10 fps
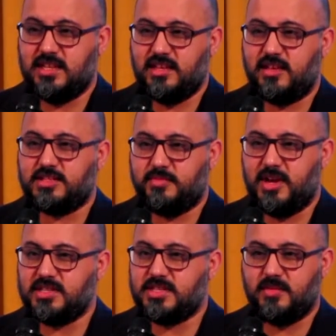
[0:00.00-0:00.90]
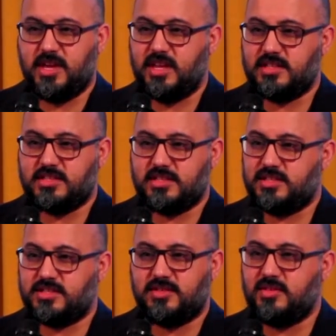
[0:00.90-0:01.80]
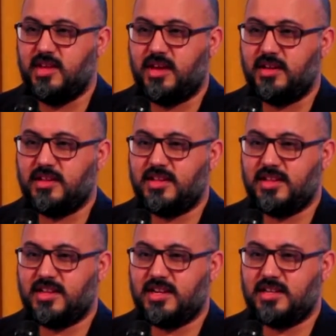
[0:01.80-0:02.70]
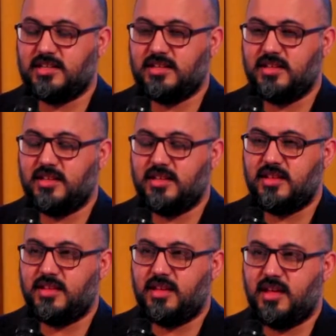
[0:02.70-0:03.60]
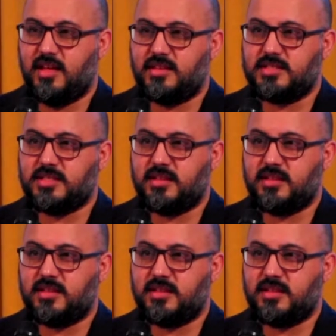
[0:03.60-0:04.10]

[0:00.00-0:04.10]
and to pass away, it's too young. And